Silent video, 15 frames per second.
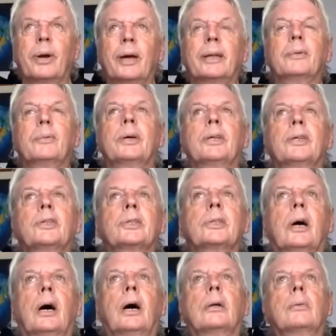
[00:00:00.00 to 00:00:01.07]
Where, where do you
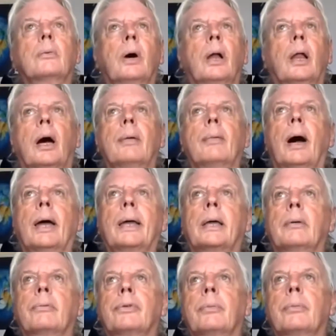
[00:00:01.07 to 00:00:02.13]
start? Well, I, I
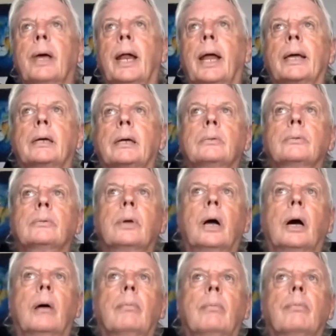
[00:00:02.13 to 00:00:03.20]
come from that angle
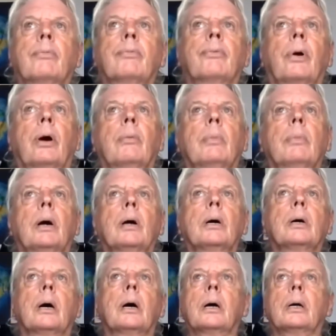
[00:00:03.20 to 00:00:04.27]
um, from a,
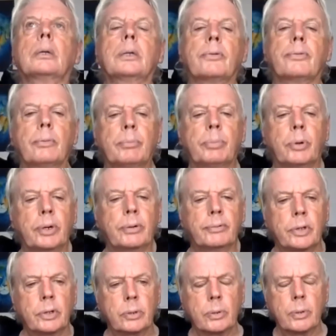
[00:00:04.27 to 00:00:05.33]
different point of
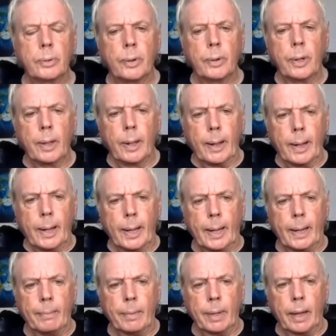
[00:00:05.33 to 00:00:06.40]
view.
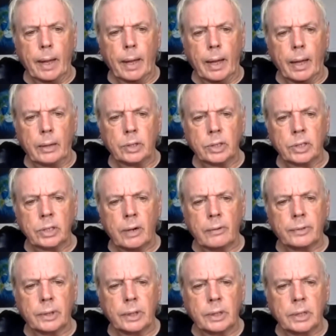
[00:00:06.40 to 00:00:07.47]
Um, uh, just
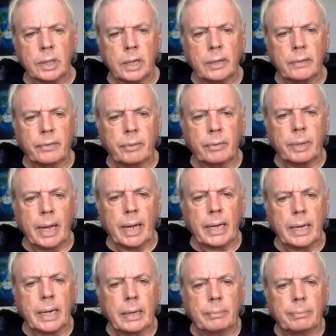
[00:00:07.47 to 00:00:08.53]
after the turn of the
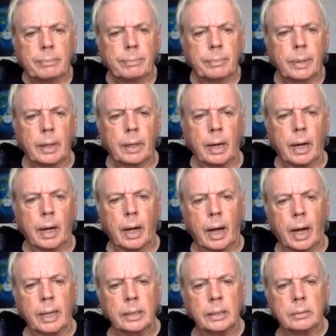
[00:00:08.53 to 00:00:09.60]
millennium, uh,
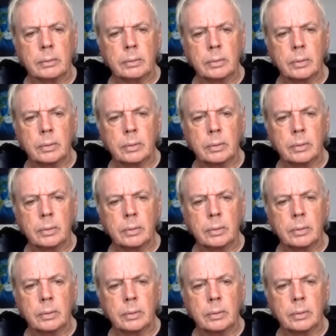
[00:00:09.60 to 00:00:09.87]
I